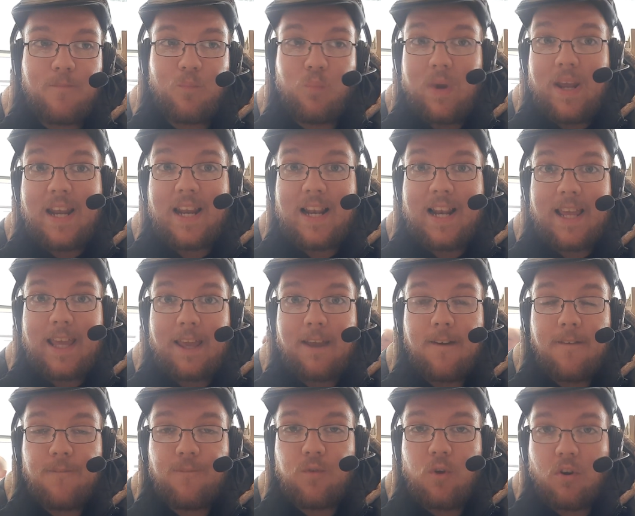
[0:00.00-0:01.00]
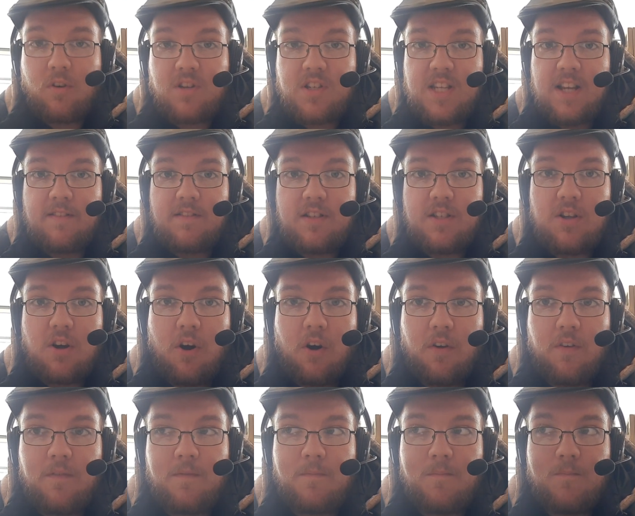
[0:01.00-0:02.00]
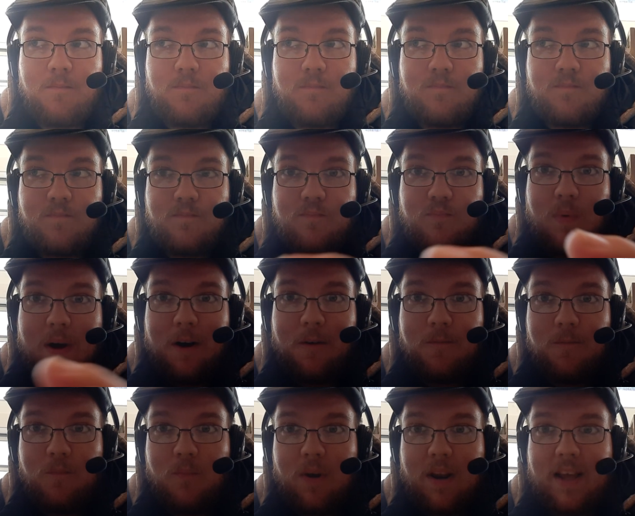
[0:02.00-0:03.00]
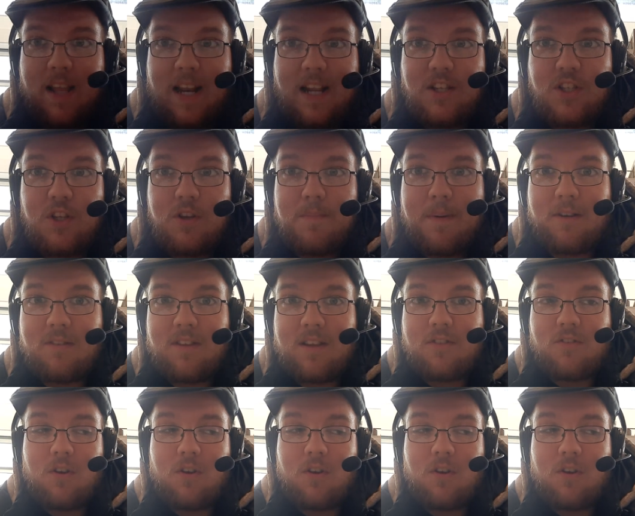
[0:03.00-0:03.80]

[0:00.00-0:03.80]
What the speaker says: weekly vlog series on, well, what can I do about it?